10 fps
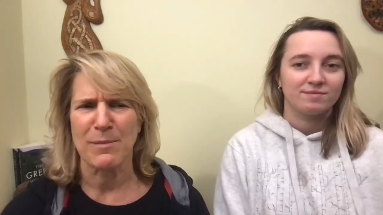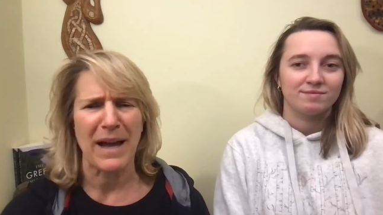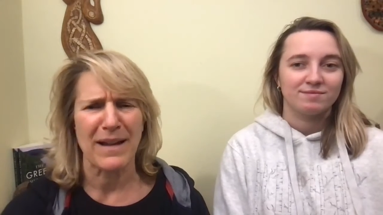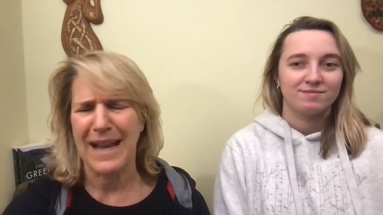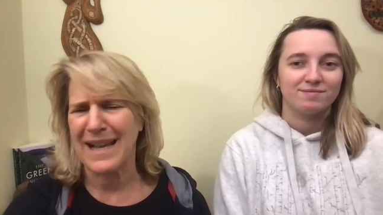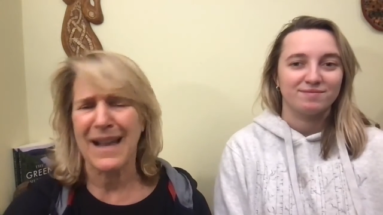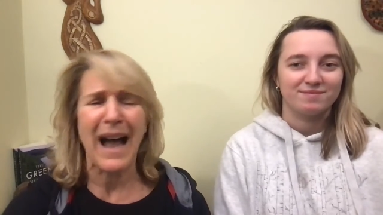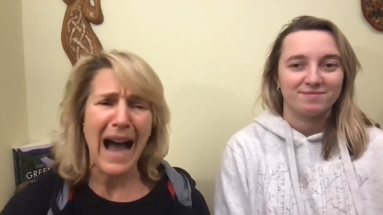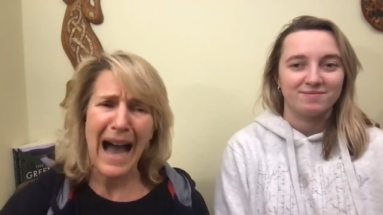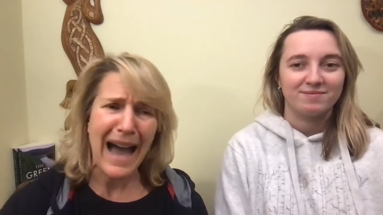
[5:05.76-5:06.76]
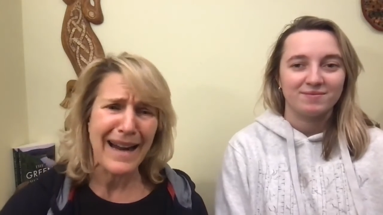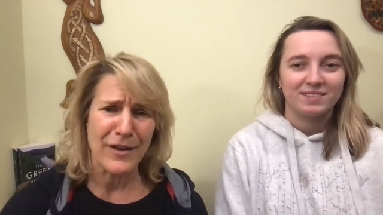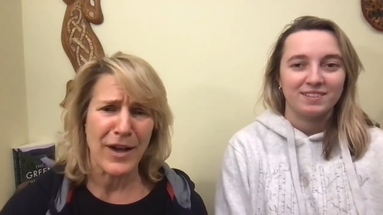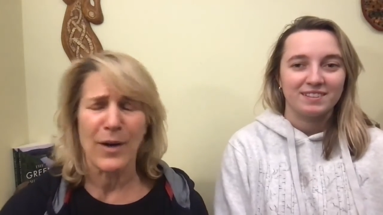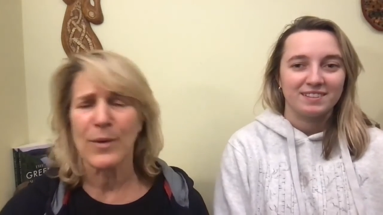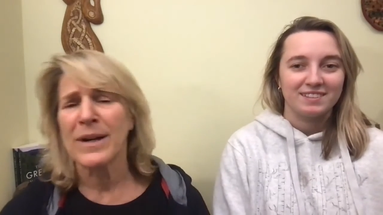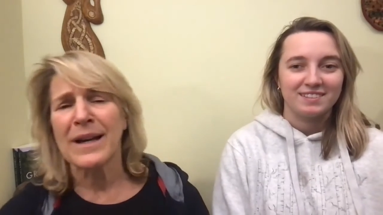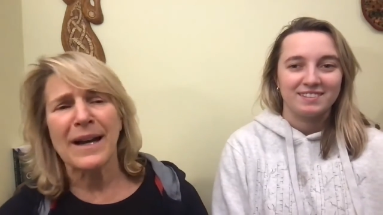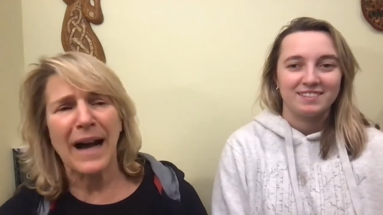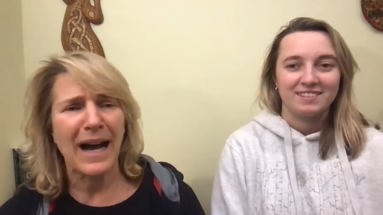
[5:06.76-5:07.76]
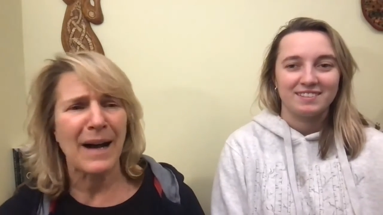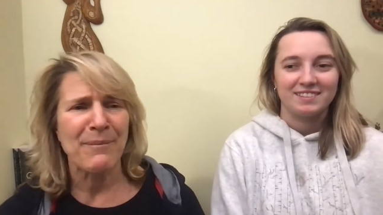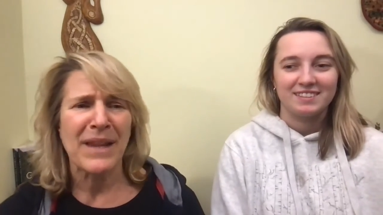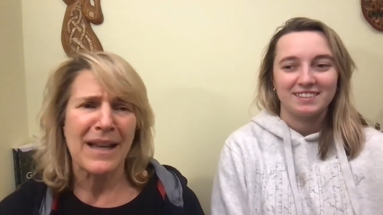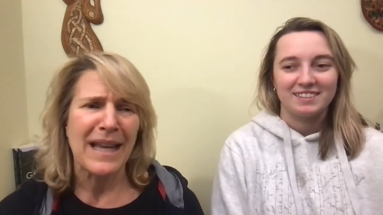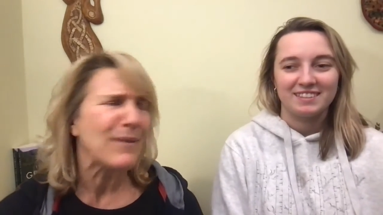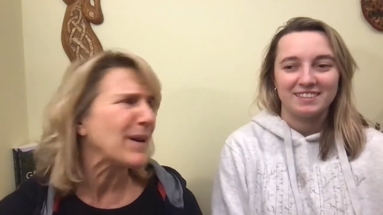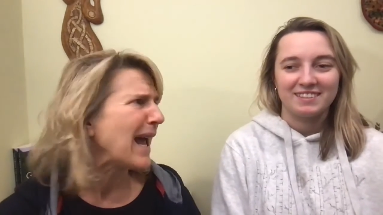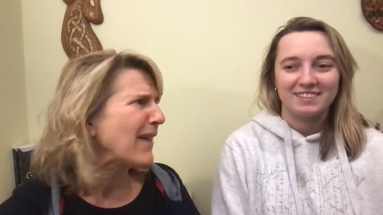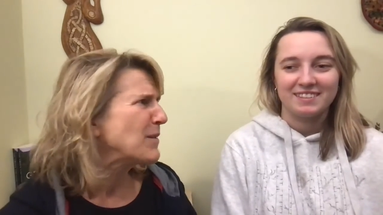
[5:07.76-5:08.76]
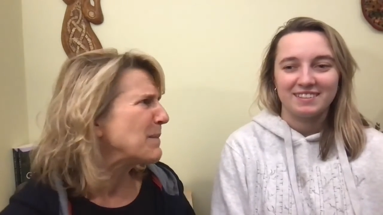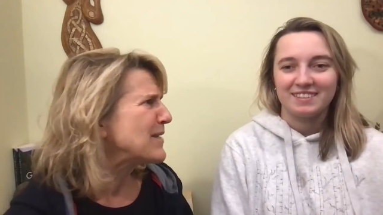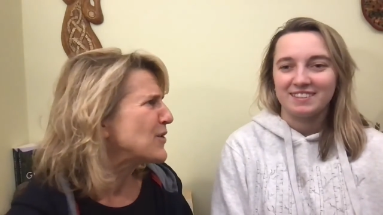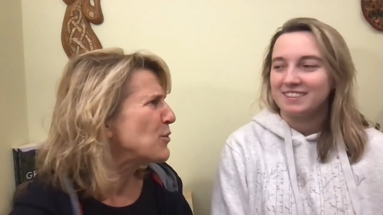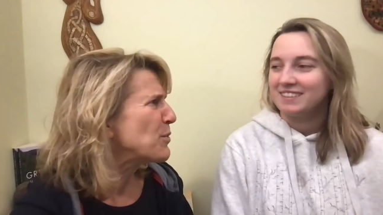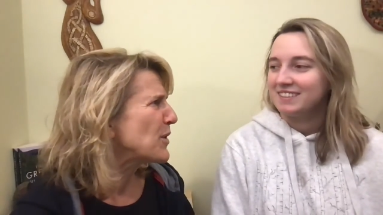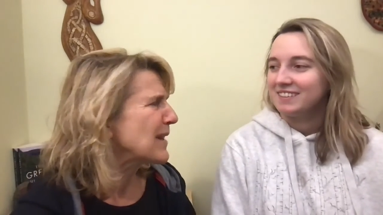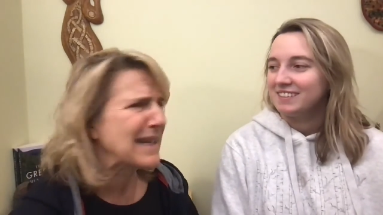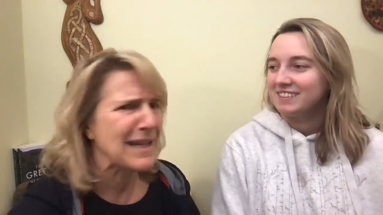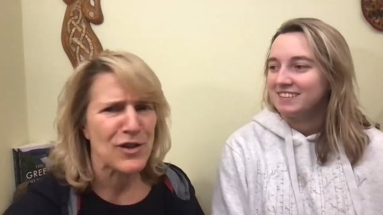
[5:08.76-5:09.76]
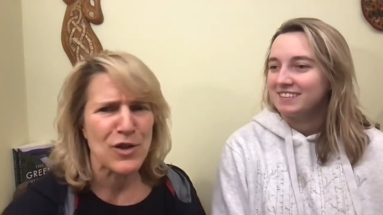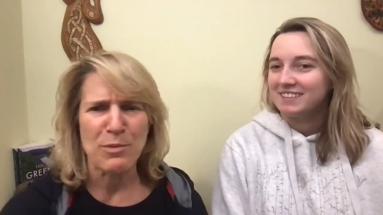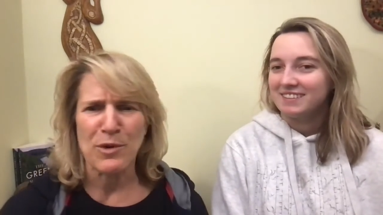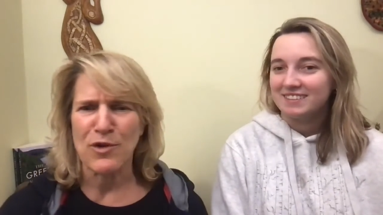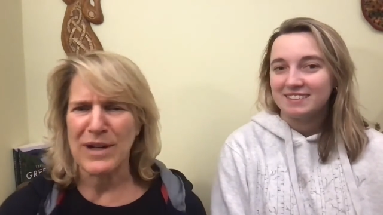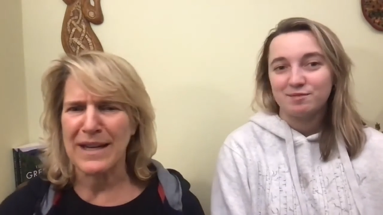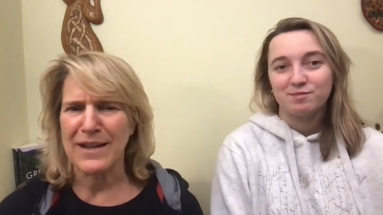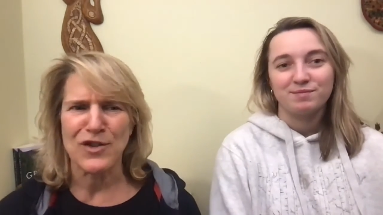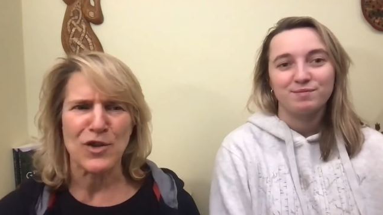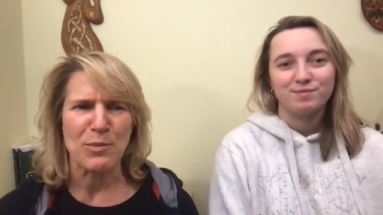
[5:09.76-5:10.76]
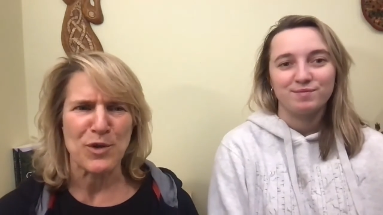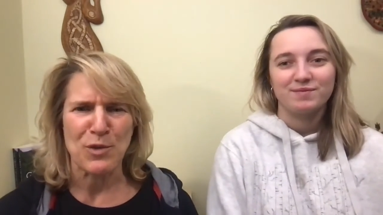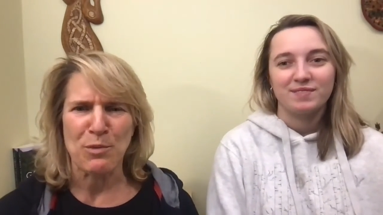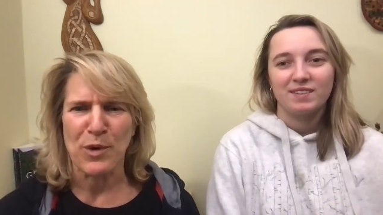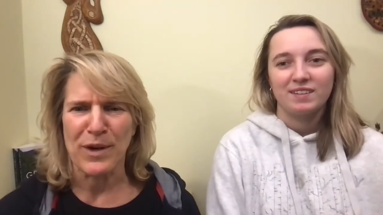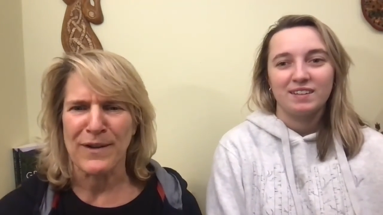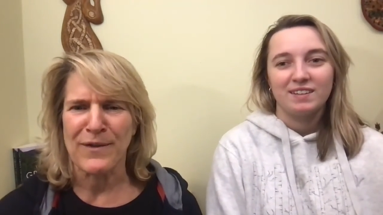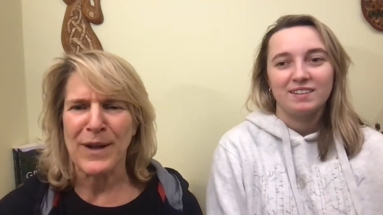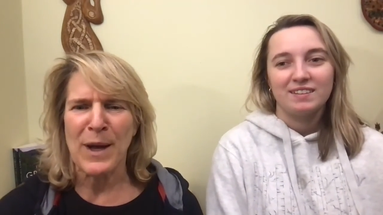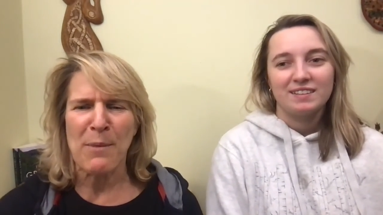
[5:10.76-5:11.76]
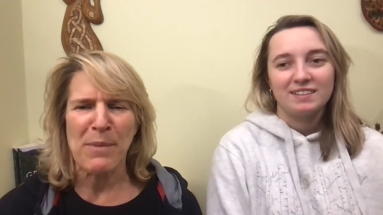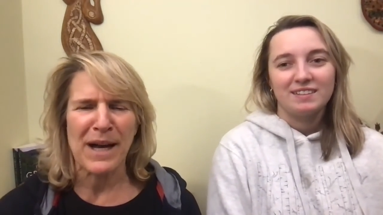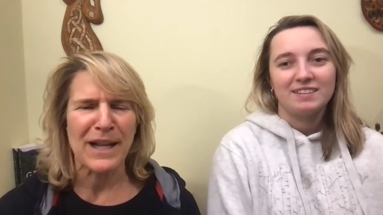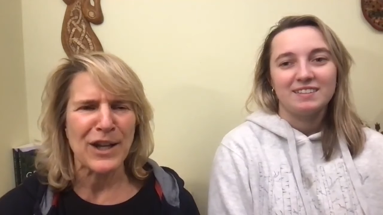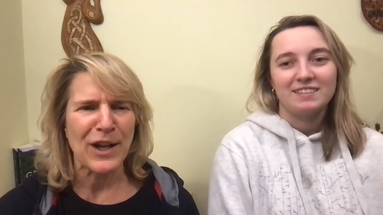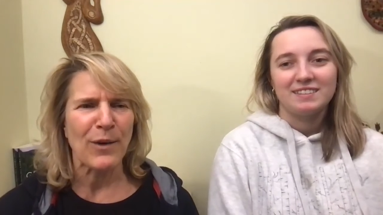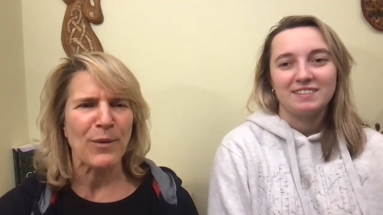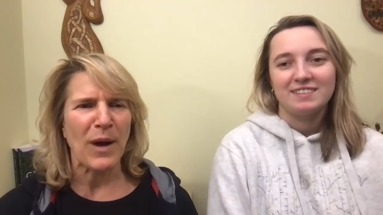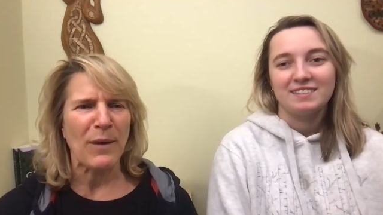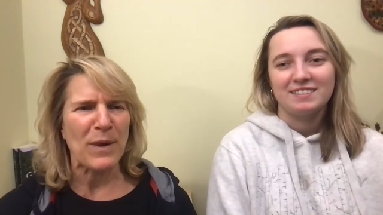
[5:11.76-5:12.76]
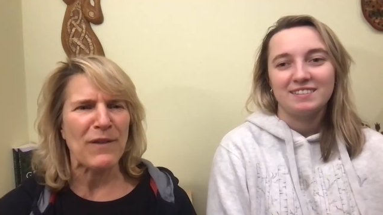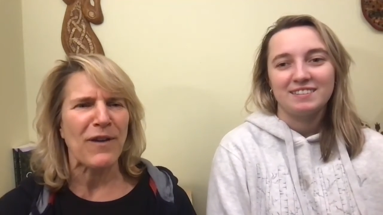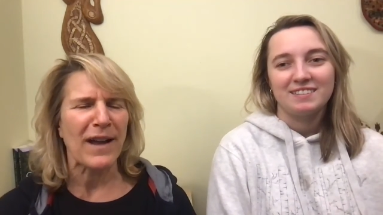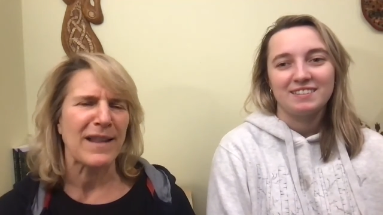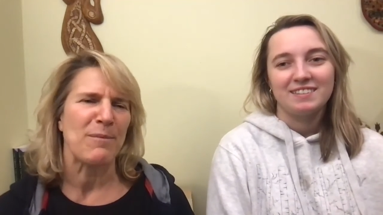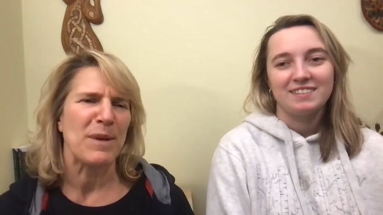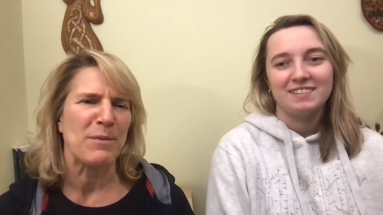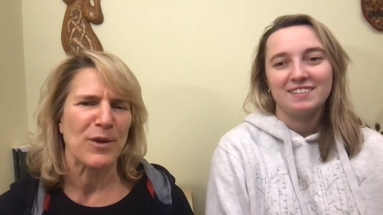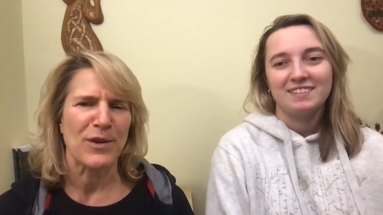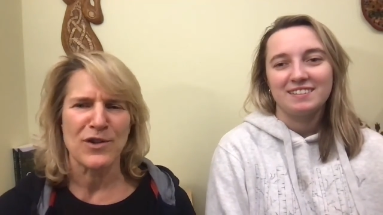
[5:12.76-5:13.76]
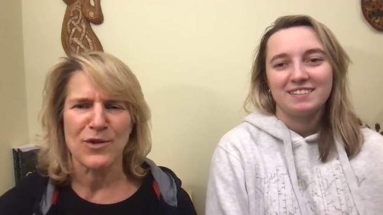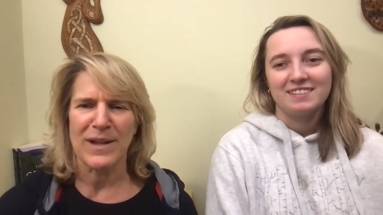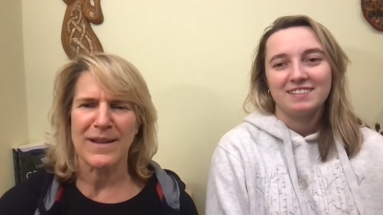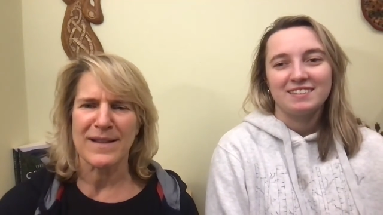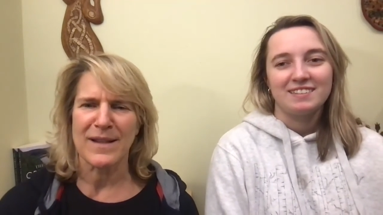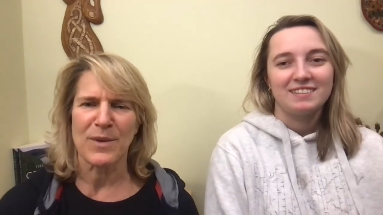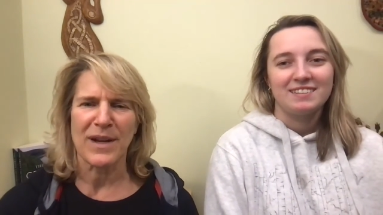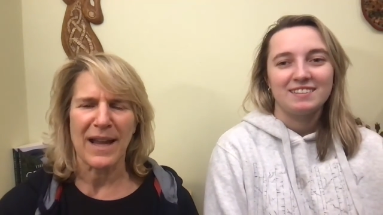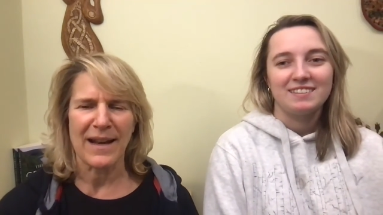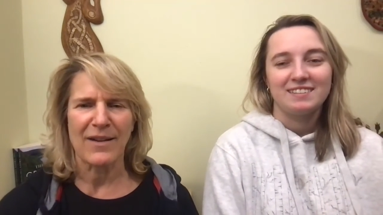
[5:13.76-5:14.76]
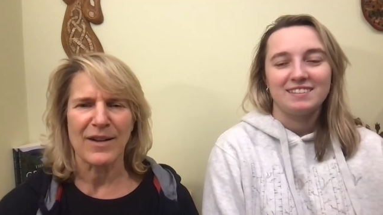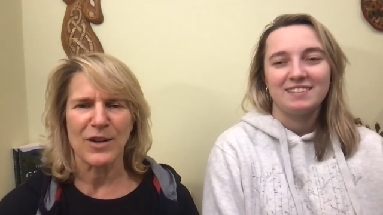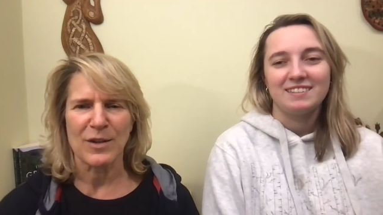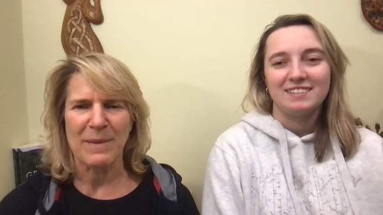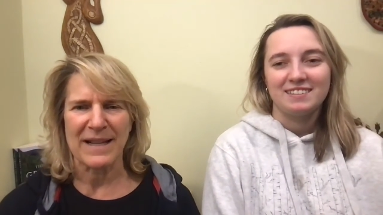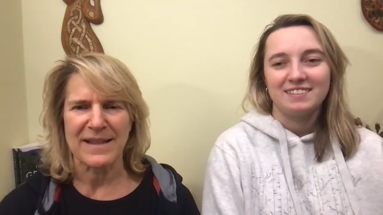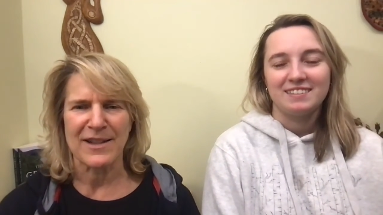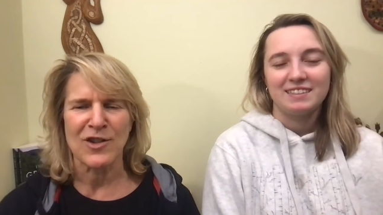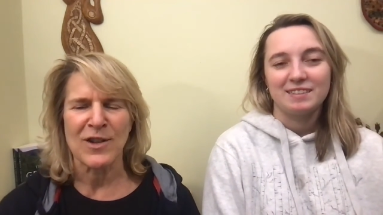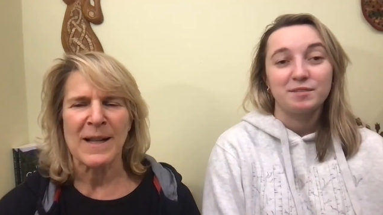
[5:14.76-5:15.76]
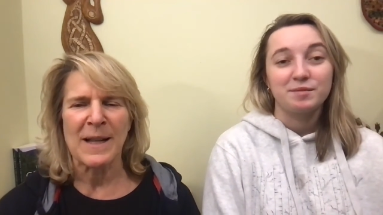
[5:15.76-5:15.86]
Speaker 1: podcast. I don't know. Um, it would have to be super clean, super green, and super supportive. But you know, we find that people are enjoying this, and we're getting out a good message.